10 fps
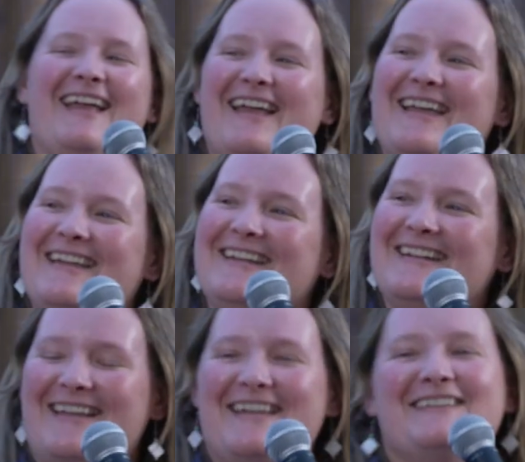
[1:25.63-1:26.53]
And
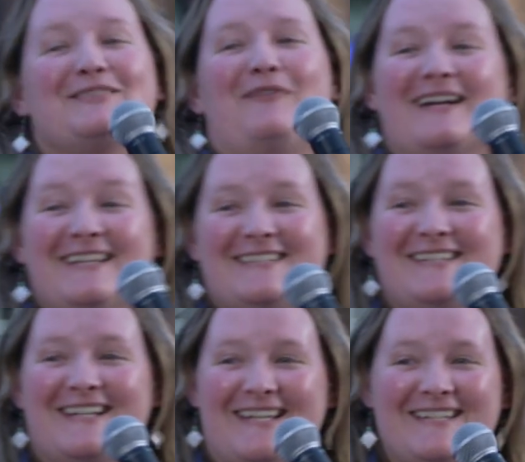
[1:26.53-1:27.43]
as funny as
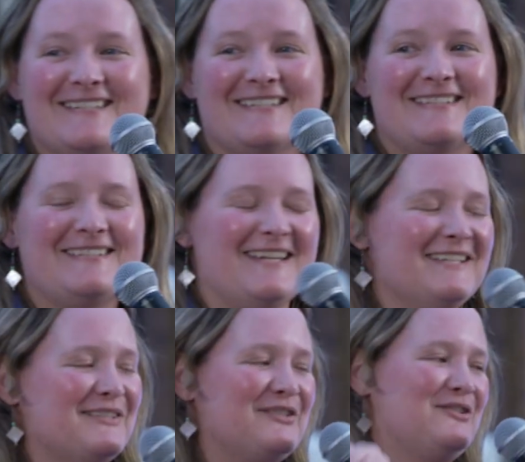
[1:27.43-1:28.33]
it is,
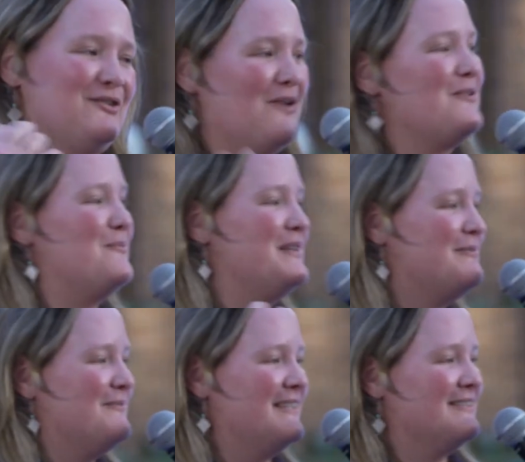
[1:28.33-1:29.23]
it struck with
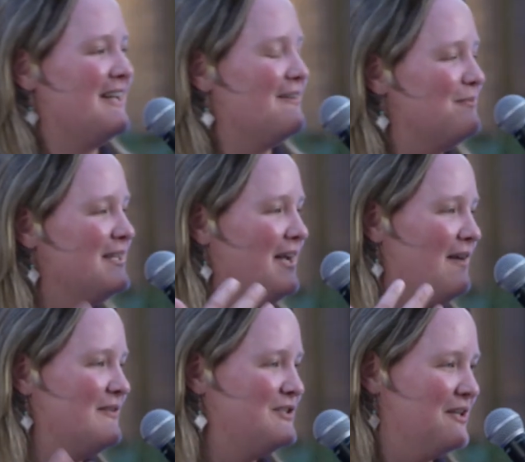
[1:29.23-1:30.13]
me that we
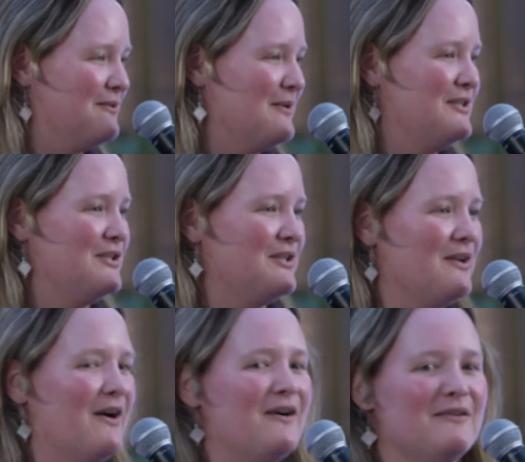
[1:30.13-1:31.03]
have a generation
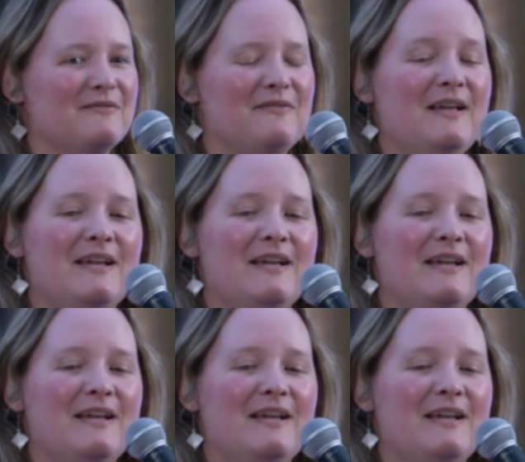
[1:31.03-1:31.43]
of